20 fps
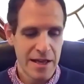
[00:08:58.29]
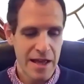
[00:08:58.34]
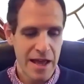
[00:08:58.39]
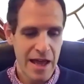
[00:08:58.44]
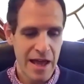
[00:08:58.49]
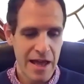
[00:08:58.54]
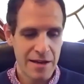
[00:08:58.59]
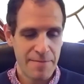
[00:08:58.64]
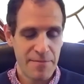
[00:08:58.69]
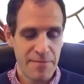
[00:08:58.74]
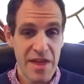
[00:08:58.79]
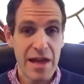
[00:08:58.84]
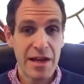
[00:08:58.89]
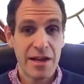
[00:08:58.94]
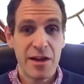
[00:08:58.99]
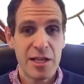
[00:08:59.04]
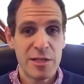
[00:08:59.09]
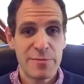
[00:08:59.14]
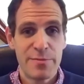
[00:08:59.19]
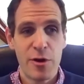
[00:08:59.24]
And that
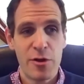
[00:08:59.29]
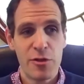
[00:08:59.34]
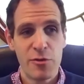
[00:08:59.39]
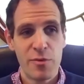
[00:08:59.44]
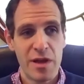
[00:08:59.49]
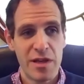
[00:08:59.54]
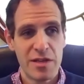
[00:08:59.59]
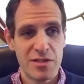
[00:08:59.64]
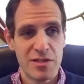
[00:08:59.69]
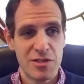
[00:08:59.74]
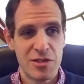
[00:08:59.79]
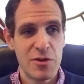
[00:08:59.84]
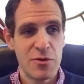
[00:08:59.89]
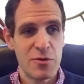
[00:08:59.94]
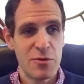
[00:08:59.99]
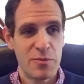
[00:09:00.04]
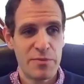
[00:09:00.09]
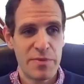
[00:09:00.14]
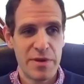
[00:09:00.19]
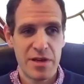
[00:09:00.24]
cuts both ways
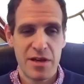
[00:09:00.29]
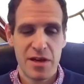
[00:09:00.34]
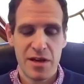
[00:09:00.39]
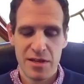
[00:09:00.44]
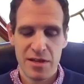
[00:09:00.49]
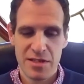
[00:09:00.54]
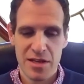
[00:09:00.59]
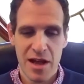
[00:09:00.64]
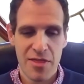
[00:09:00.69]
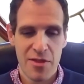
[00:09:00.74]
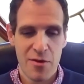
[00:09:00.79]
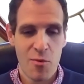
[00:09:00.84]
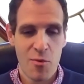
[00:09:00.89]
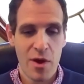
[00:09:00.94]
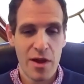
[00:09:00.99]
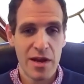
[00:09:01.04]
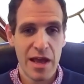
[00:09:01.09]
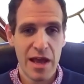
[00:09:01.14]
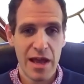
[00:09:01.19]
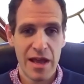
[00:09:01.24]
too, because on the
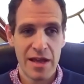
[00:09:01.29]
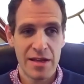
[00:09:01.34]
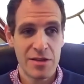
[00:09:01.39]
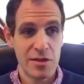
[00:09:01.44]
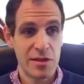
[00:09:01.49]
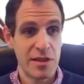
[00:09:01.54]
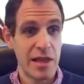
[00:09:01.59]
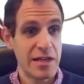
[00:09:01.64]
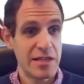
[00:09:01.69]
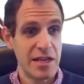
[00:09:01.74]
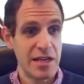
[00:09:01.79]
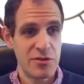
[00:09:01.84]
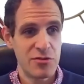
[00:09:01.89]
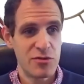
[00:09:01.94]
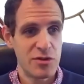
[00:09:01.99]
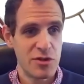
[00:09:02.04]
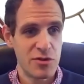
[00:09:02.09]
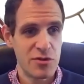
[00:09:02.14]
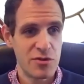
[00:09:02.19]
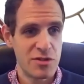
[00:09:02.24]
one hand, you'd like to
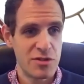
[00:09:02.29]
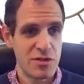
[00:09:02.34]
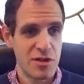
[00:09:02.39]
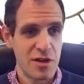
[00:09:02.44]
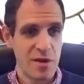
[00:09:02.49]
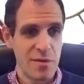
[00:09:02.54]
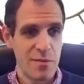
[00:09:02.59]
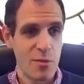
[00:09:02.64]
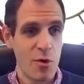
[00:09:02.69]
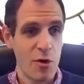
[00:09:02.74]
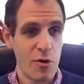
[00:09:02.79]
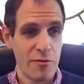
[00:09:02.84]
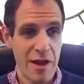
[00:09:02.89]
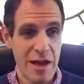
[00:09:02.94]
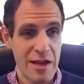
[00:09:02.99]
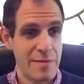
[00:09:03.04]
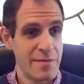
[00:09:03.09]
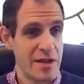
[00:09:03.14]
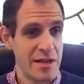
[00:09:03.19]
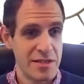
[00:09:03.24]
introduce more
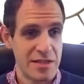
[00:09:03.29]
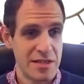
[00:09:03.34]
randomness and